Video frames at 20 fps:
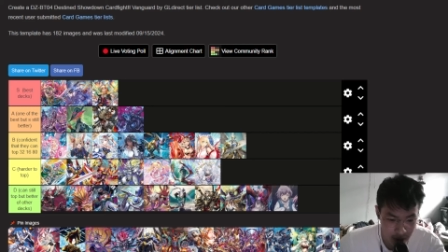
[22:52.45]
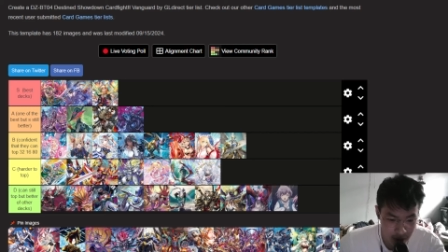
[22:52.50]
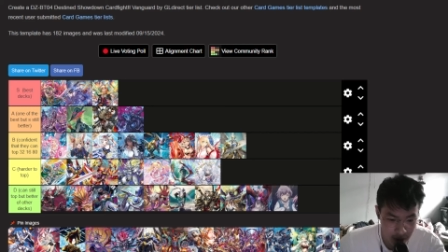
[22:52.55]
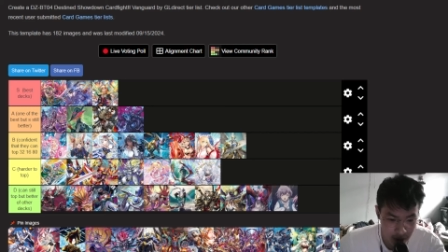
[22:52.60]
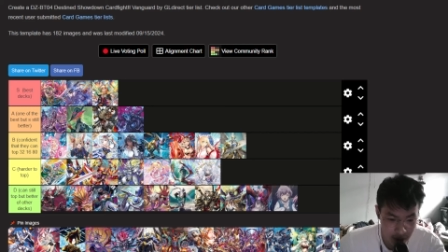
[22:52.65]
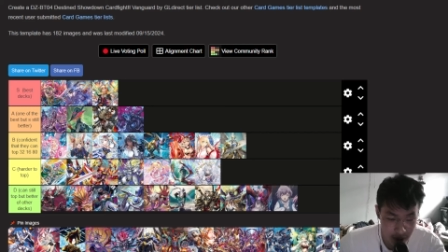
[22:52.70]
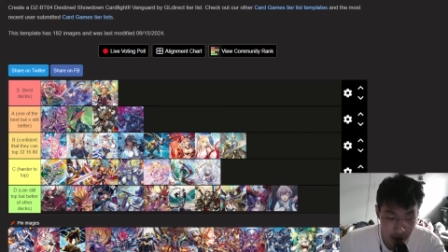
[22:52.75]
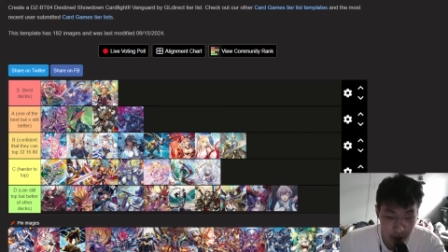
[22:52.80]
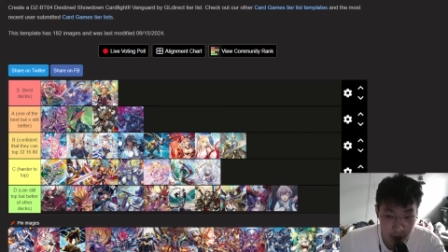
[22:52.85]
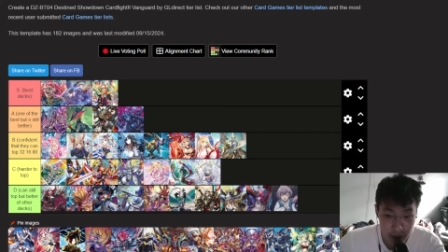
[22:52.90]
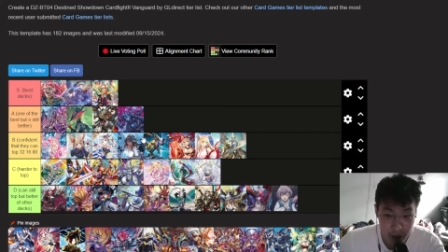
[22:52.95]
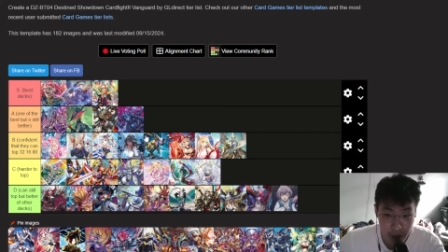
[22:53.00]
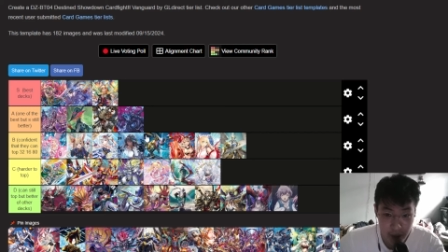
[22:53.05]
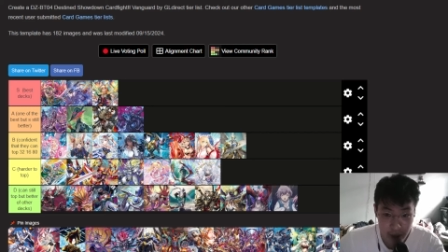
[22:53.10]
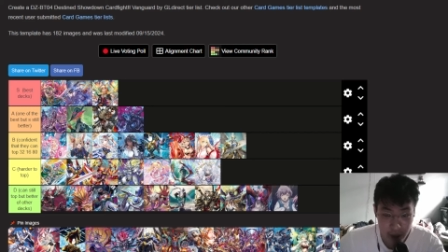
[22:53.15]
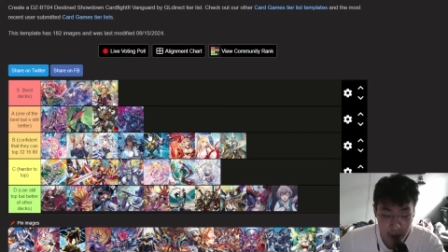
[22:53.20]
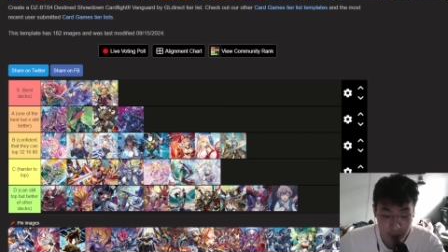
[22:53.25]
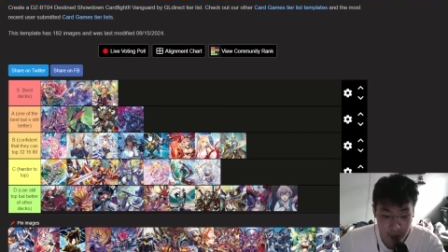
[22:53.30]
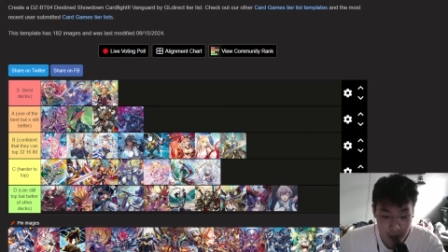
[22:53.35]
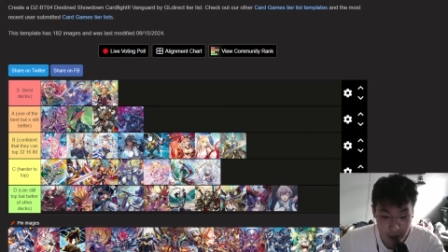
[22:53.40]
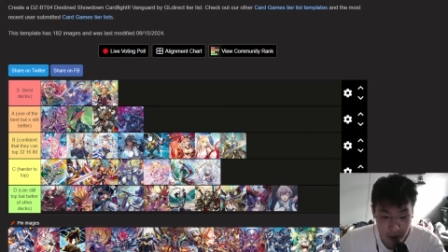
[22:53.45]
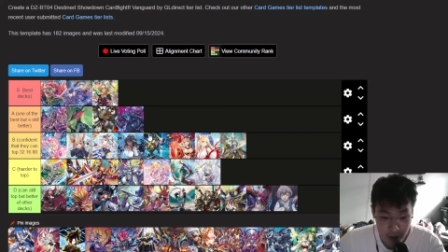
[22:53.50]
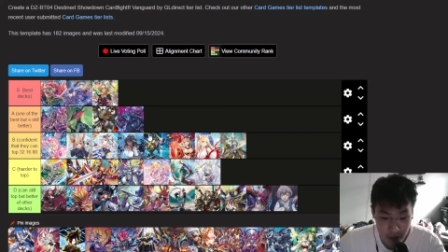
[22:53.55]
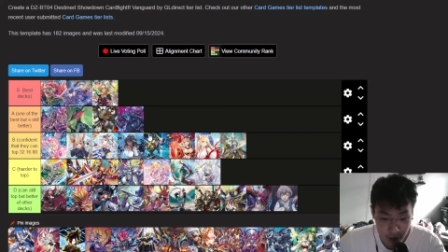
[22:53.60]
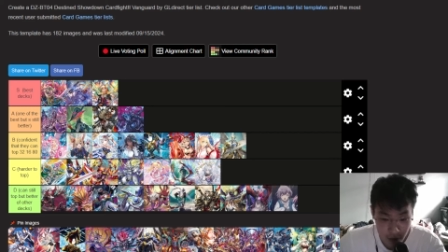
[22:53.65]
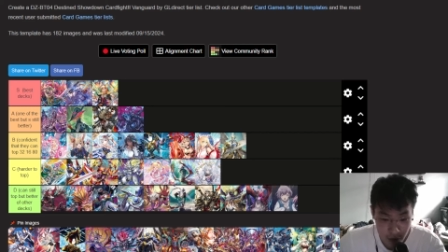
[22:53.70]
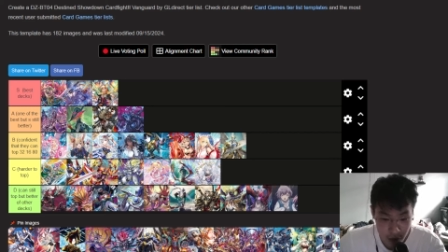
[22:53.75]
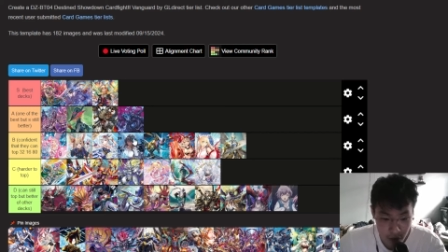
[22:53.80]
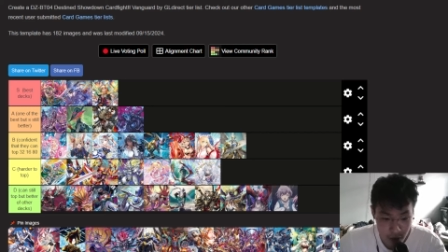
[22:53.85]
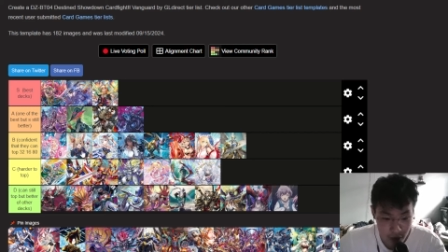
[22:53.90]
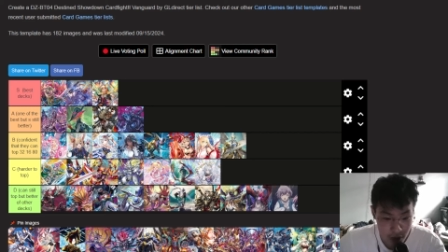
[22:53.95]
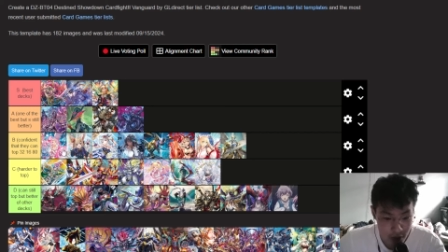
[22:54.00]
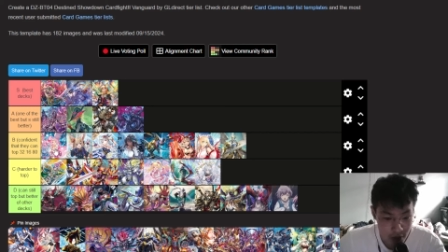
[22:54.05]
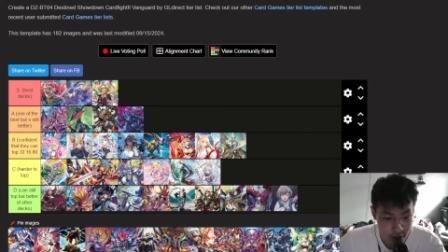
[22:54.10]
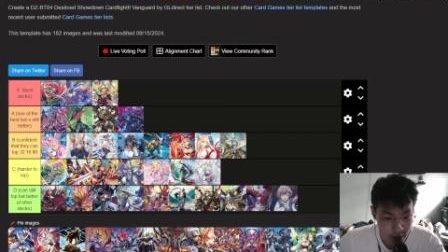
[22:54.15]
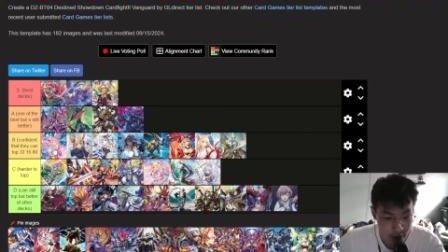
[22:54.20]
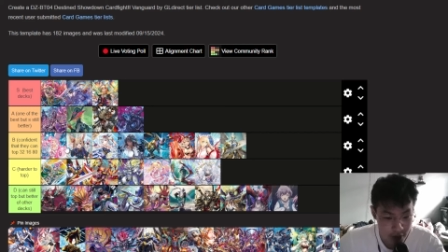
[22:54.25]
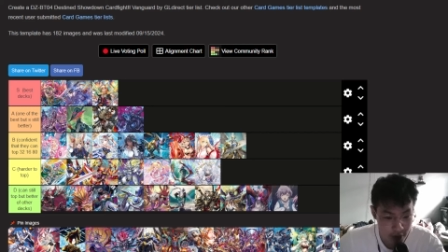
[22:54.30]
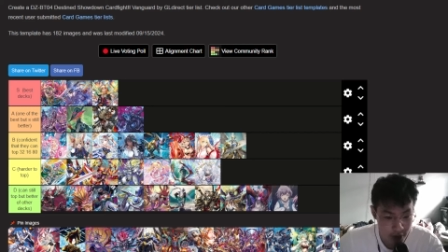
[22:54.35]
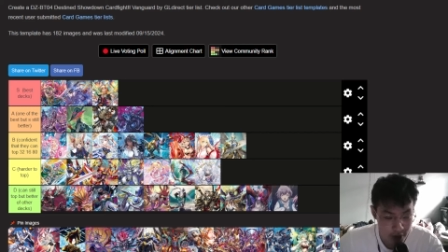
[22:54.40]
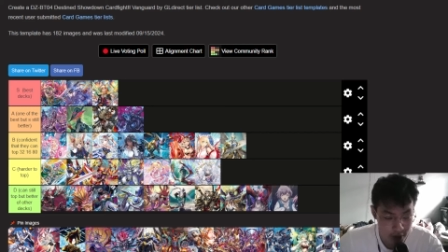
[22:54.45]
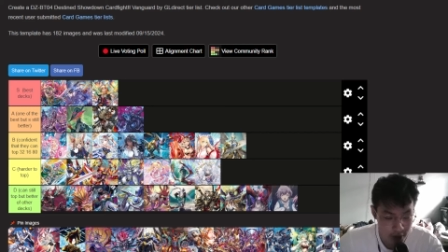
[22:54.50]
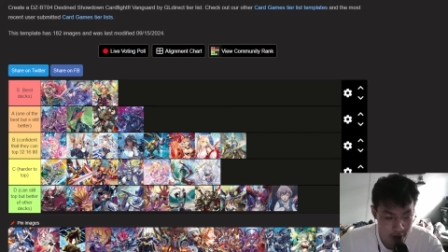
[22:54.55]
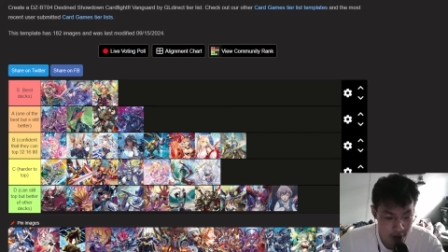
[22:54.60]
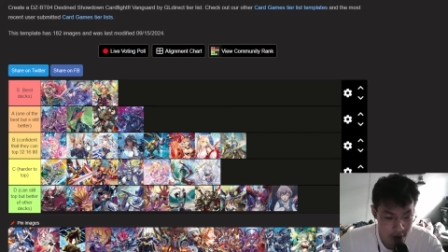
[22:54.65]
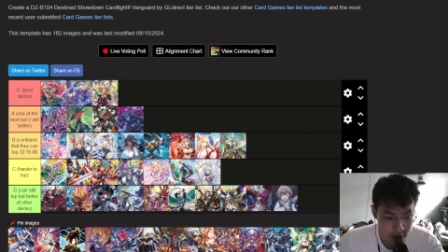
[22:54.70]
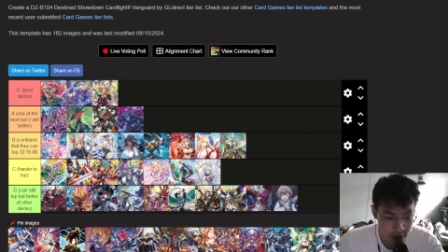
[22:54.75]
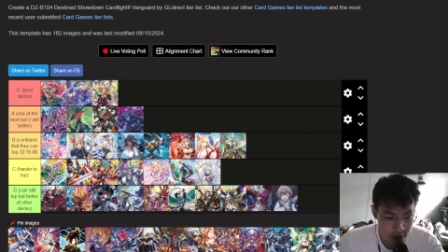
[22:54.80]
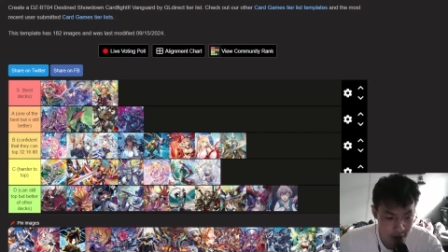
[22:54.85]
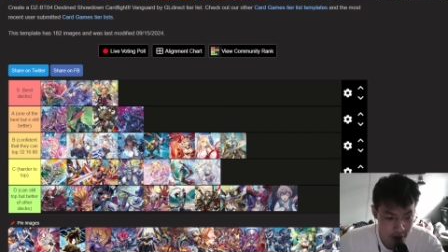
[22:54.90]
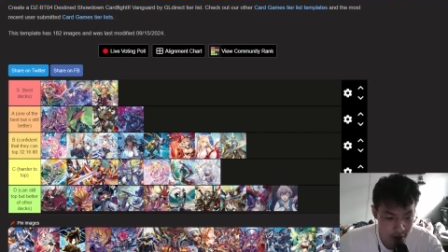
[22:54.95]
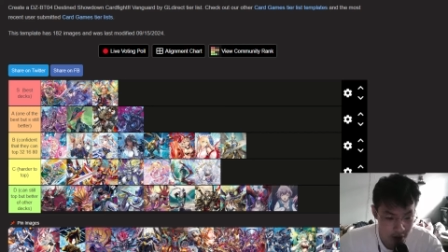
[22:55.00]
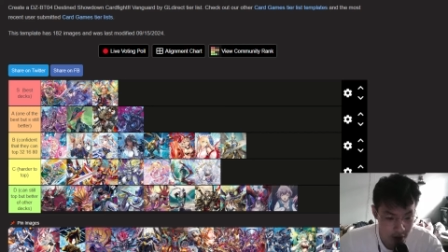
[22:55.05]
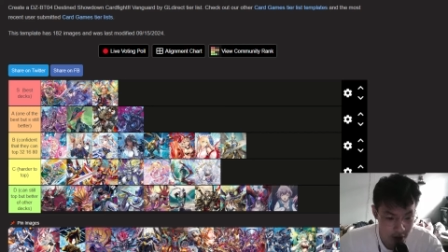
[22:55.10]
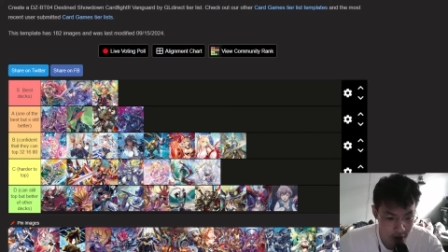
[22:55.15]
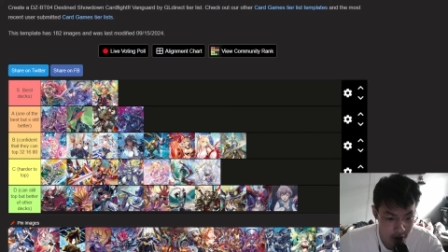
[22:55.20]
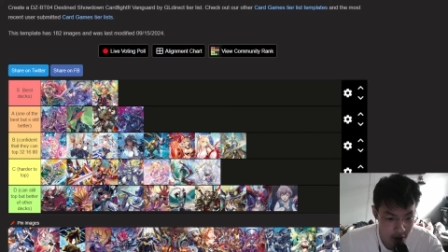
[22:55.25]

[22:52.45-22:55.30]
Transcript: then maybe it's better for you, since